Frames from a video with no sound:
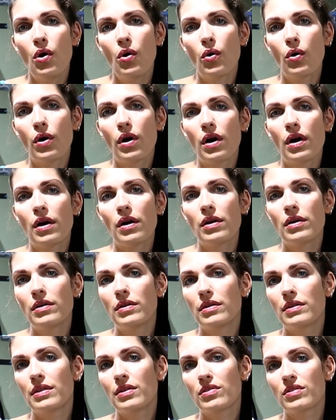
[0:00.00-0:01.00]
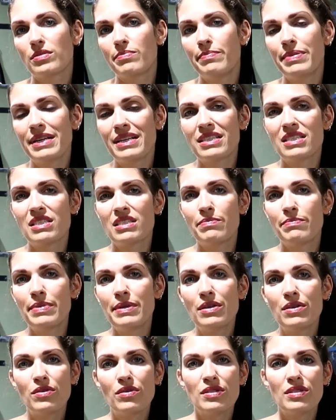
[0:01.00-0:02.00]
or if there's big
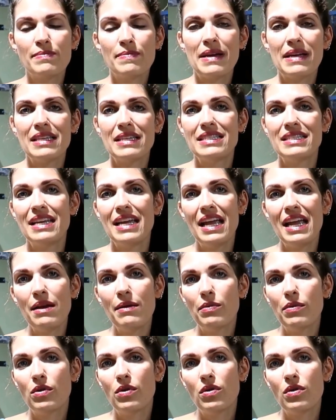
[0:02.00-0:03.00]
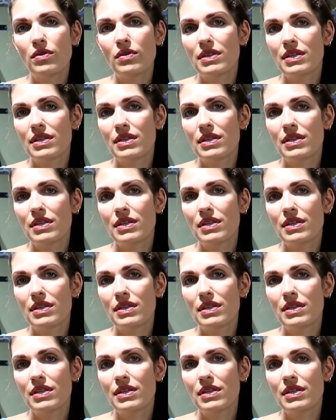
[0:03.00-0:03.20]
spills by the table,